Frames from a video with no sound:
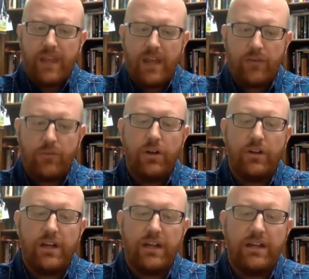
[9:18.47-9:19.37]
and
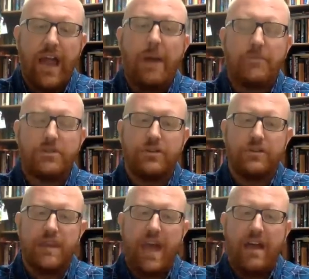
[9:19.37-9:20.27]
really
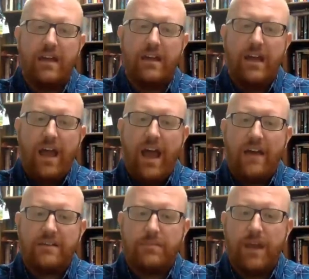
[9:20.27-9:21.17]
captures that
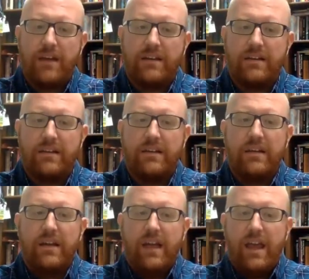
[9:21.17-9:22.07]
aspect.
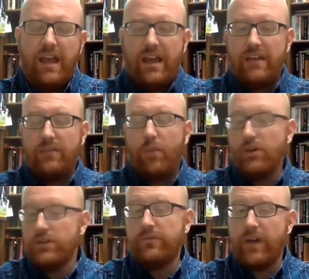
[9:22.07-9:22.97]
And
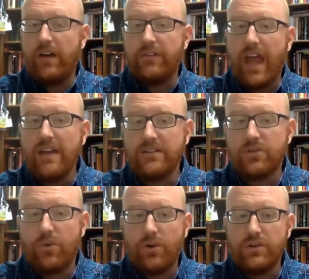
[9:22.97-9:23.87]
once you've found that
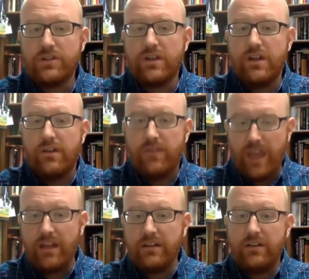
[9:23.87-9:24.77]
source,
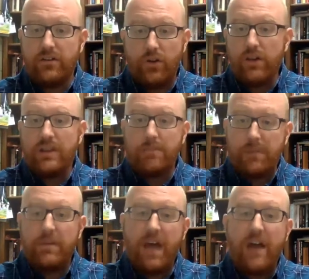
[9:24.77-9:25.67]
then look at the
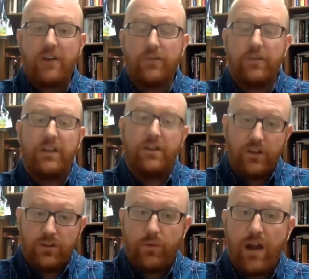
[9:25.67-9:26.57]
bibliography,
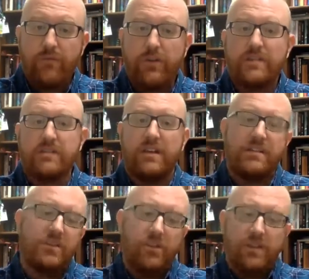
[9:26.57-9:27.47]
look at the reference
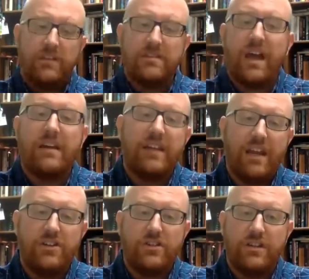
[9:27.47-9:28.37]
list, look at the
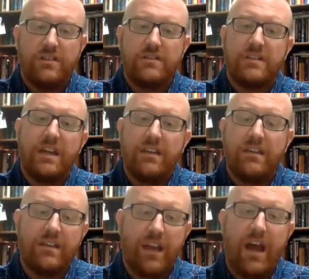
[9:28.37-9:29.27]
citations, see
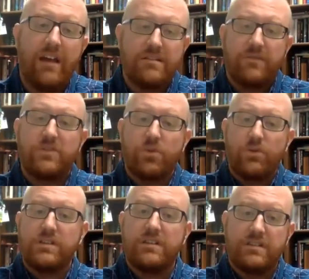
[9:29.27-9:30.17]
the kinds of
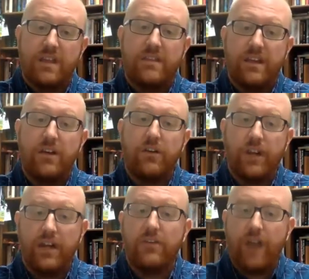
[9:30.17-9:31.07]
sources that
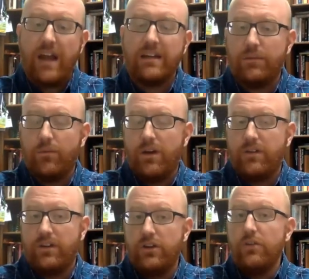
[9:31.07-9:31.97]
they're interacting
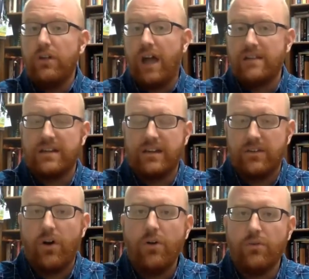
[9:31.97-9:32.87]
with and utilizing in
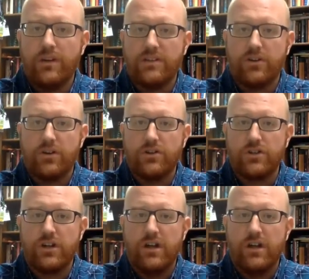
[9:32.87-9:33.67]
their own research.